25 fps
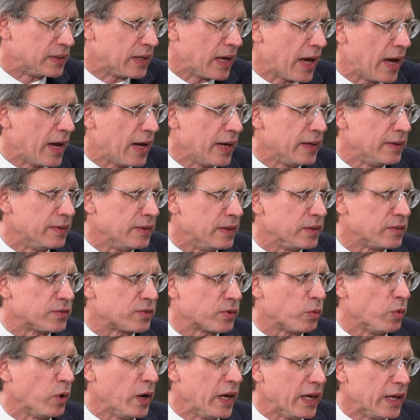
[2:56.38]
today and
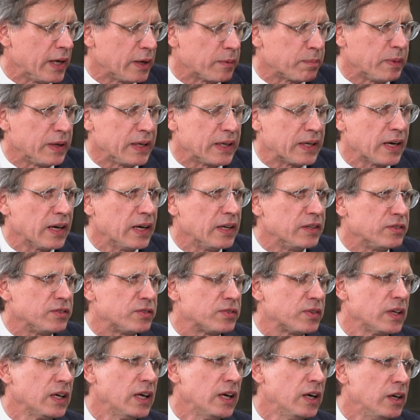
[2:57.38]
this week,
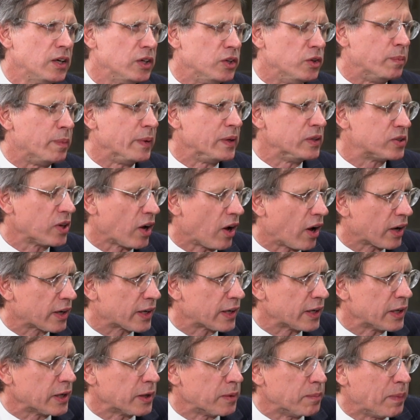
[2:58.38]
because you've been
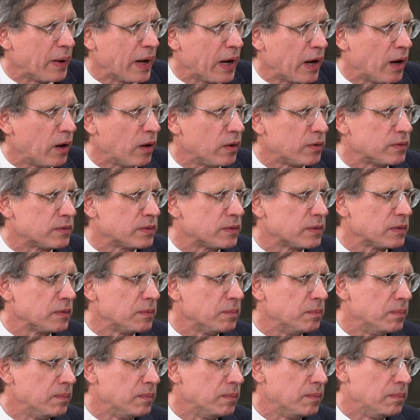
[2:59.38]
talking about
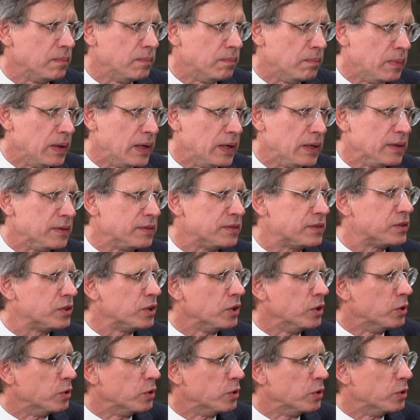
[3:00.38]
mid